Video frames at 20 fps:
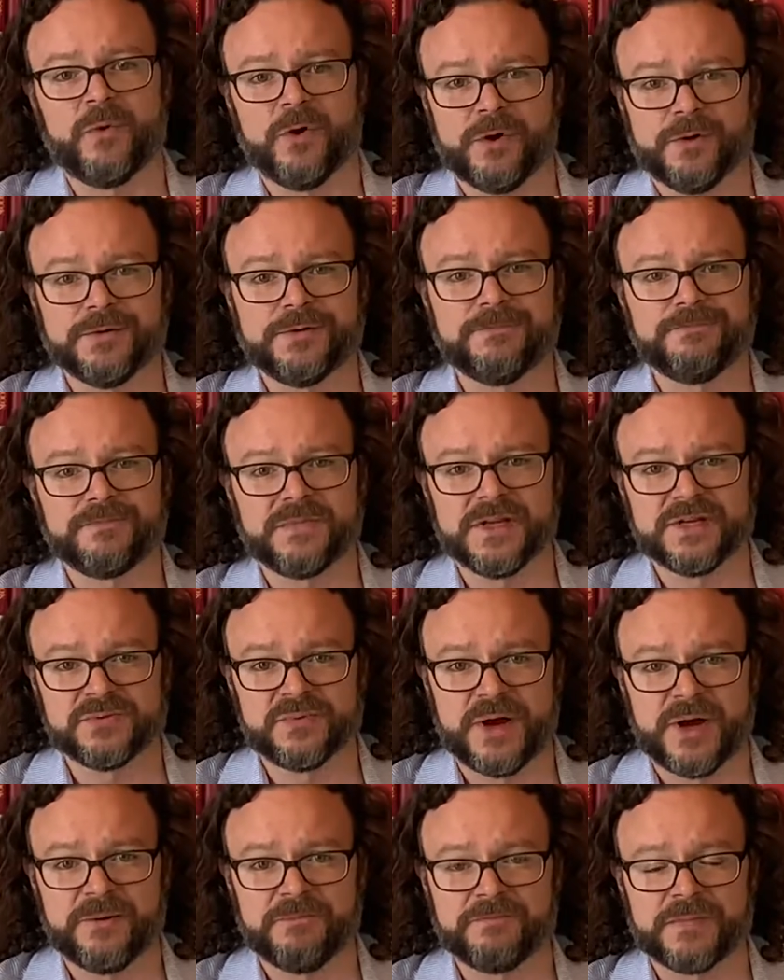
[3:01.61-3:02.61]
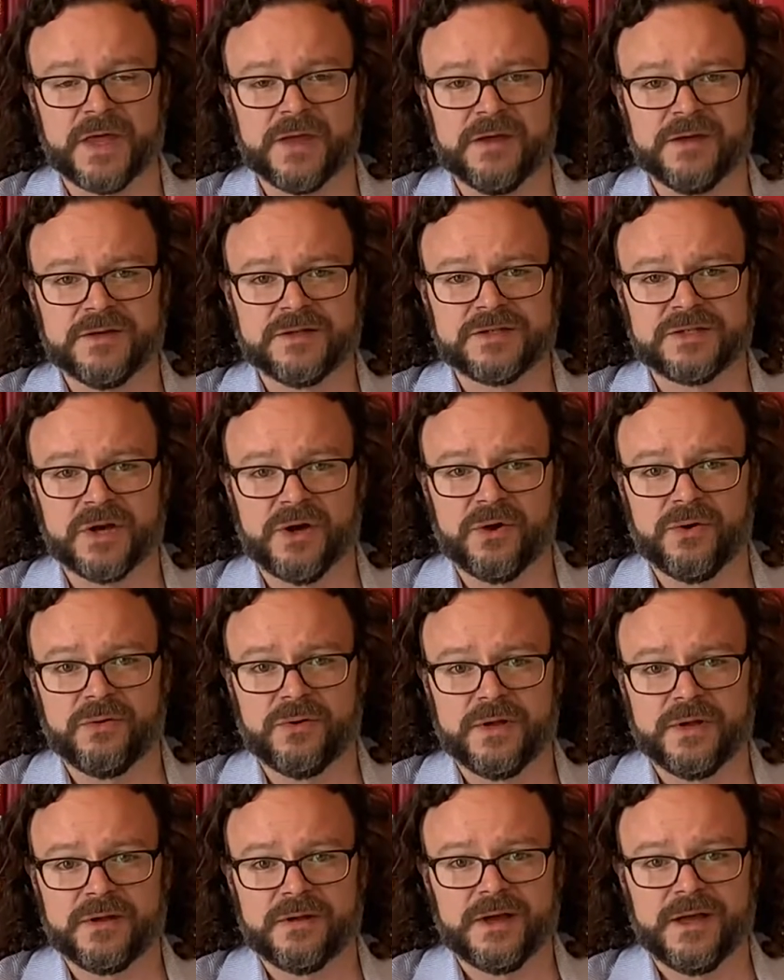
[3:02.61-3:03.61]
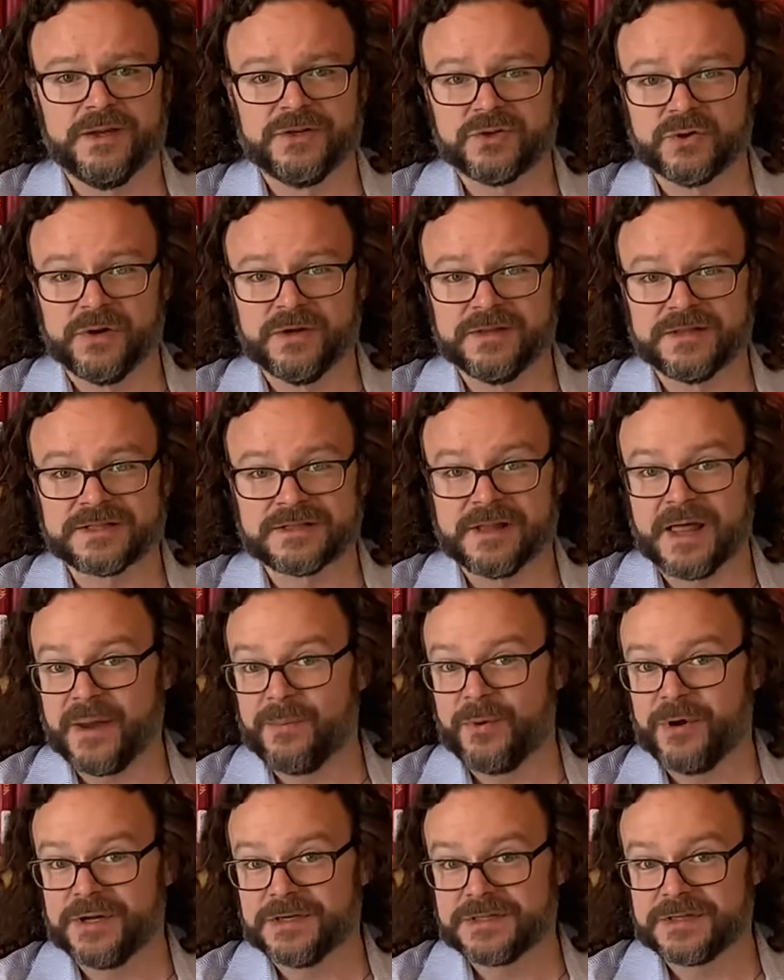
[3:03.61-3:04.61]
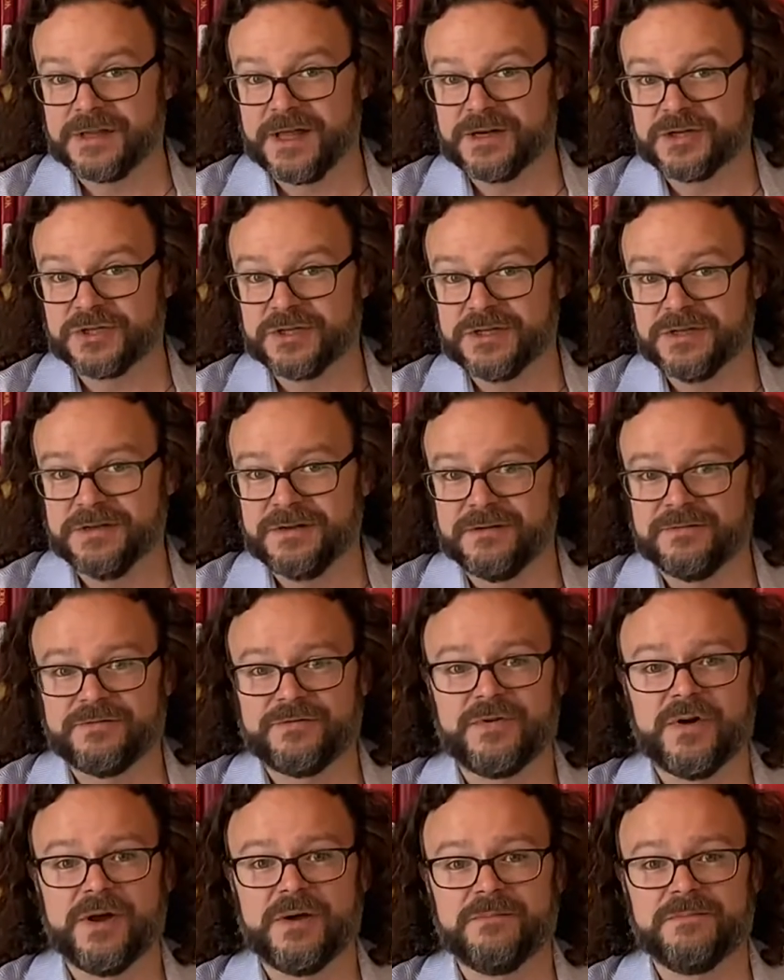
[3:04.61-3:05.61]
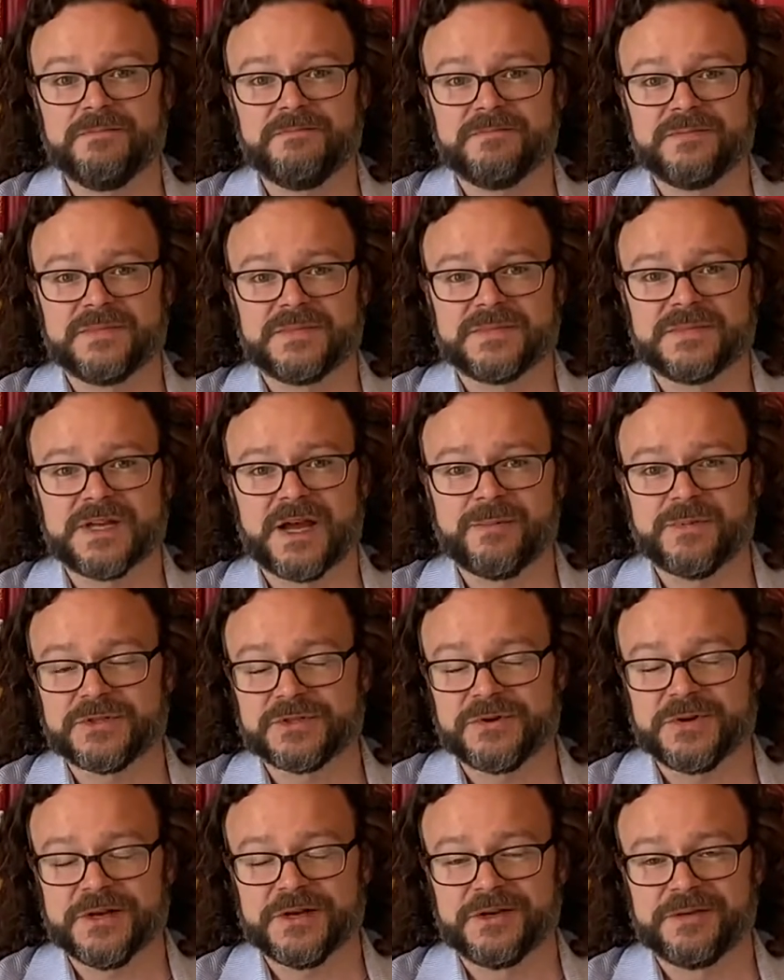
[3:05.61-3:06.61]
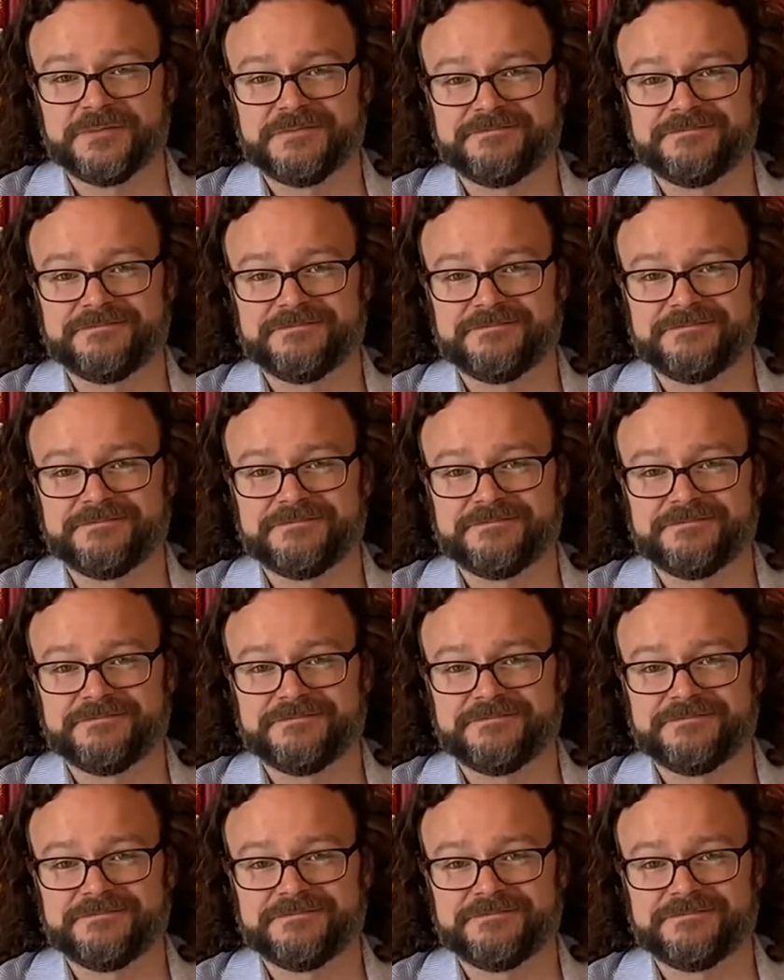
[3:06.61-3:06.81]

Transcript: world as well. So enjoy this library selection from Tablas Creek.